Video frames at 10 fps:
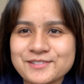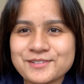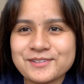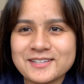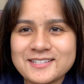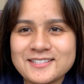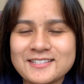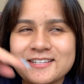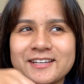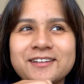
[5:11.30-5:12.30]
also, I didn't
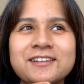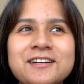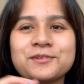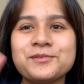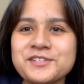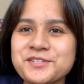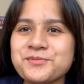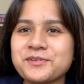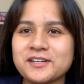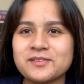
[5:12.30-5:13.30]
say, the reason
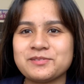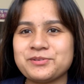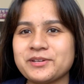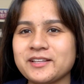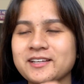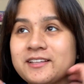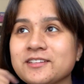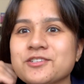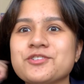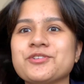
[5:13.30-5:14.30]
why I'm doing like this